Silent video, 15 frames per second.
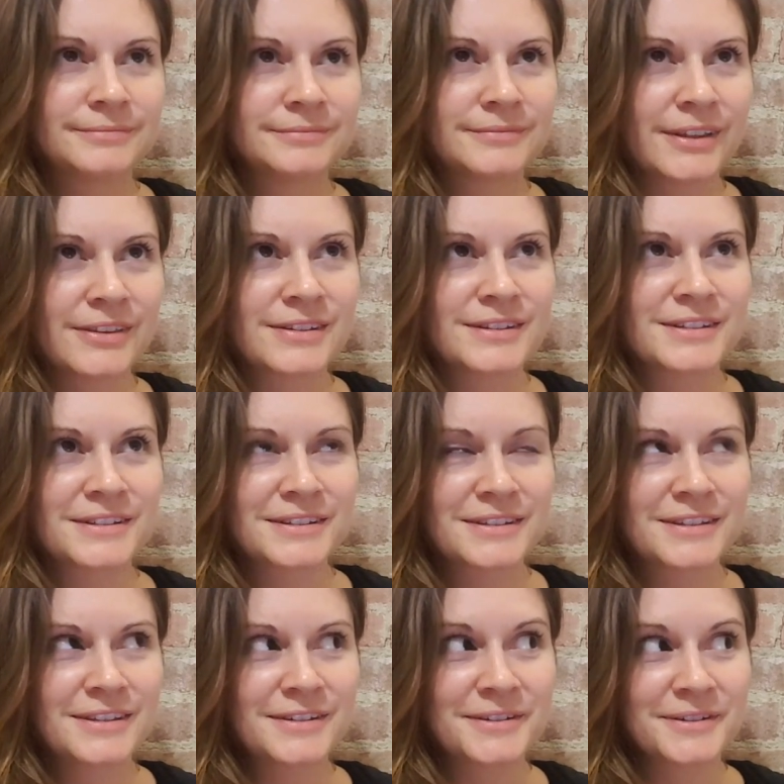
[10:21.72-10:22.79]
Not that it's an
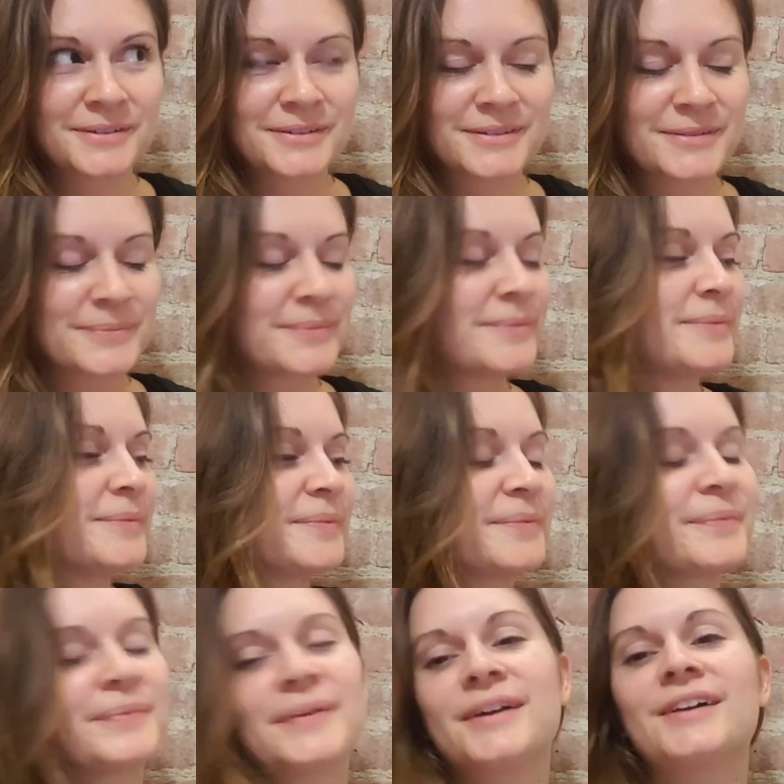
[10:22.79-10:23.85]
excuse,
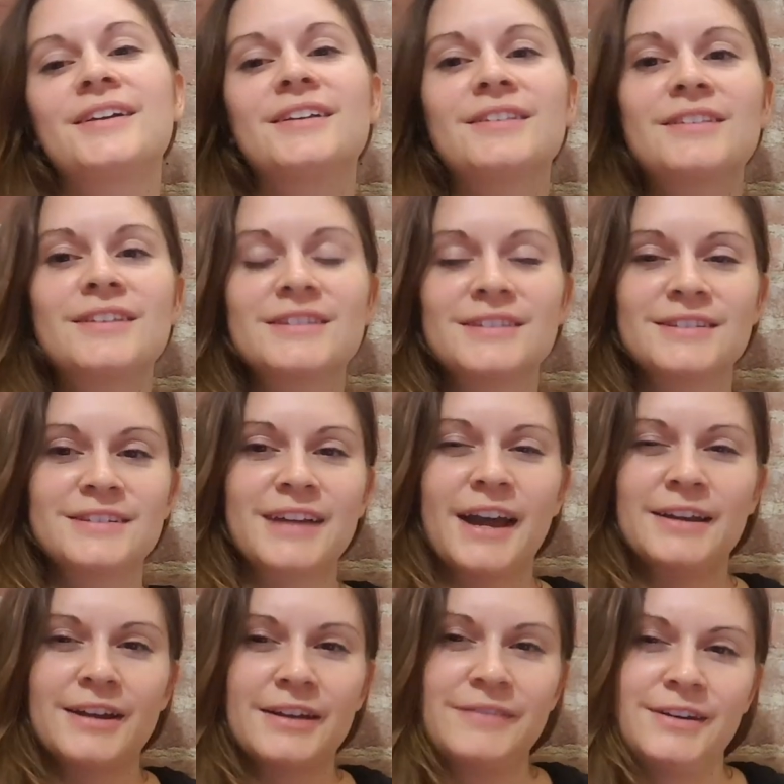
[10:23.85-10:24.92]
but the
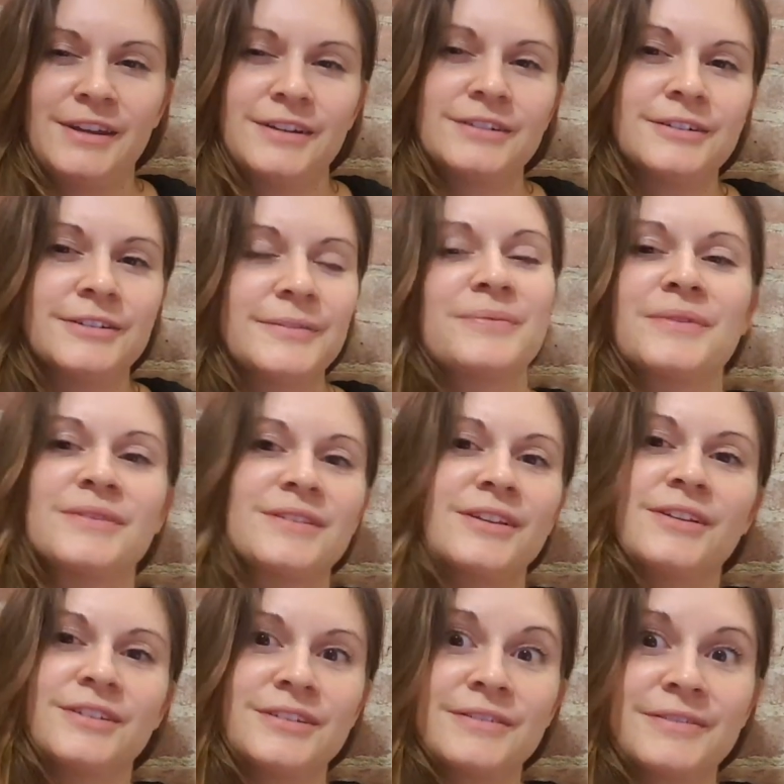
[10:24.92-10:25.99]
skydiving angle, a
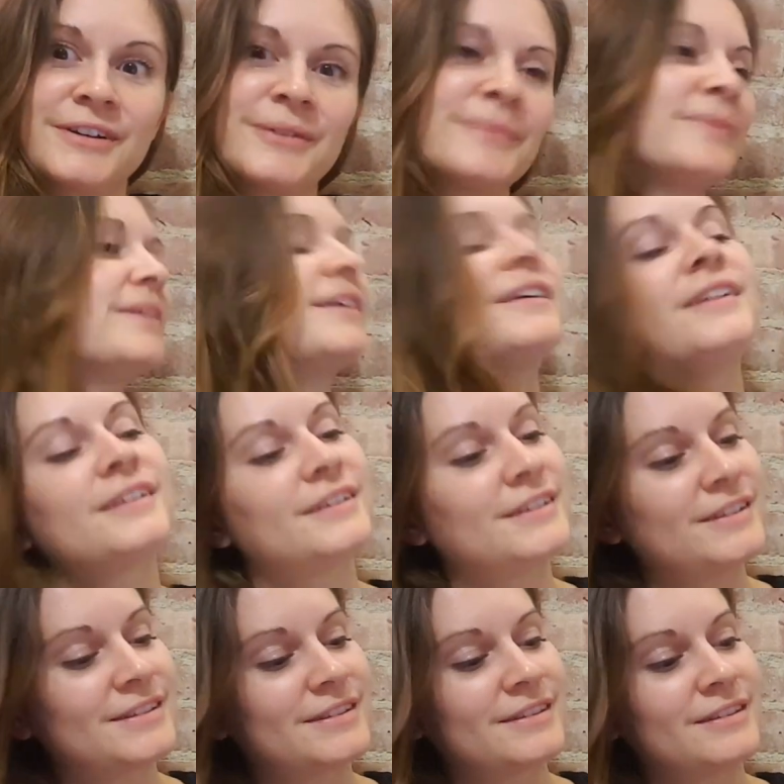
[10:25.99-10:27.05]
little different,
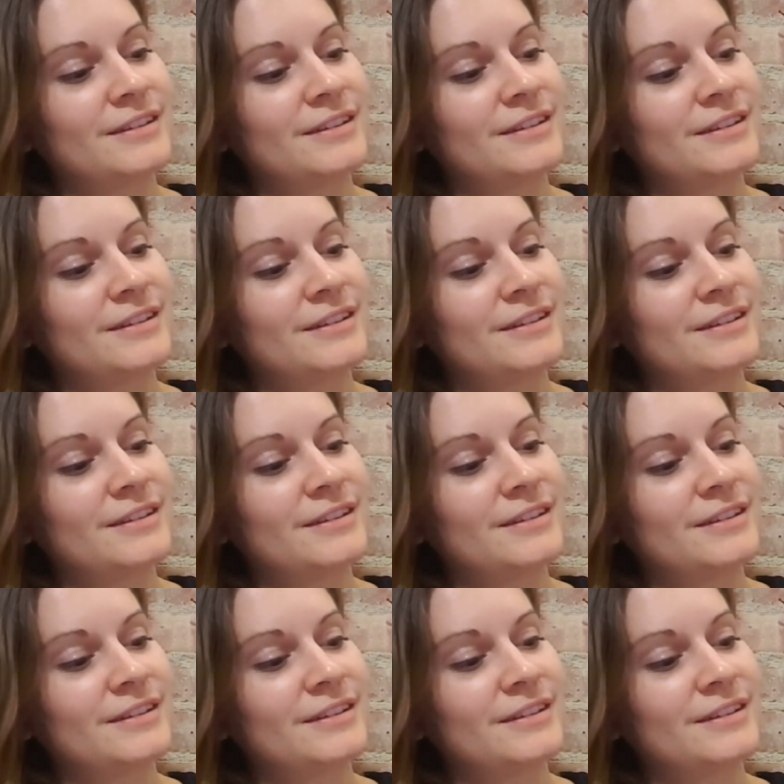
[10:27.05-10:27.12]
because